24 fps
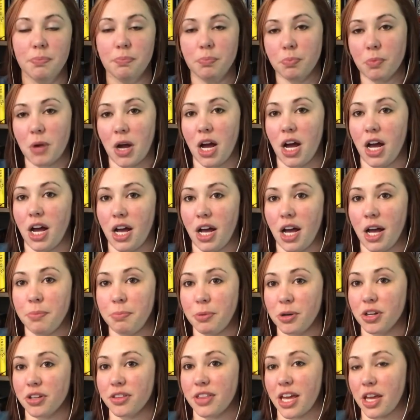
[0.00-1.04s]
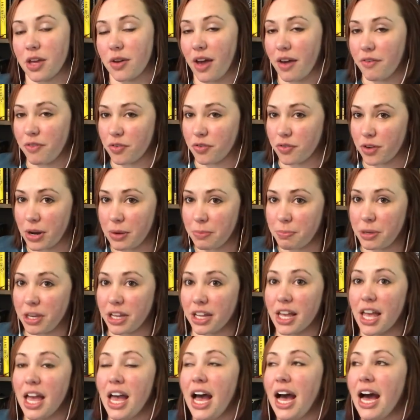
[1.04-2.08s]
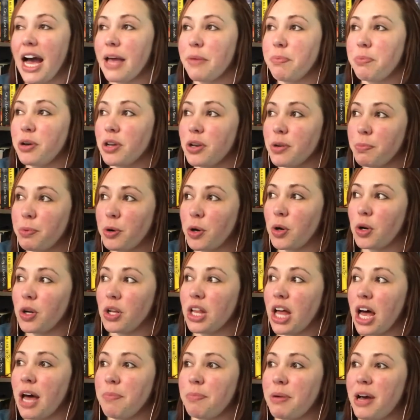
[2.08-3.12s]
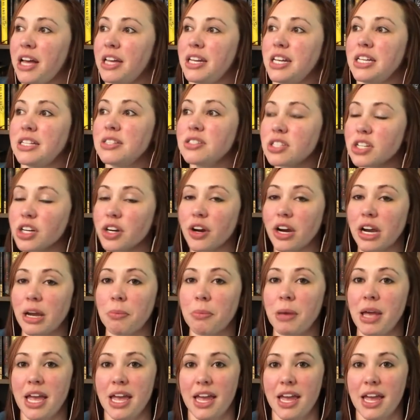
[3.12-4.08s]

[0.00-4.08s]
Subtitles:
a book that you have a friend pick, I put a poll up on Instagram,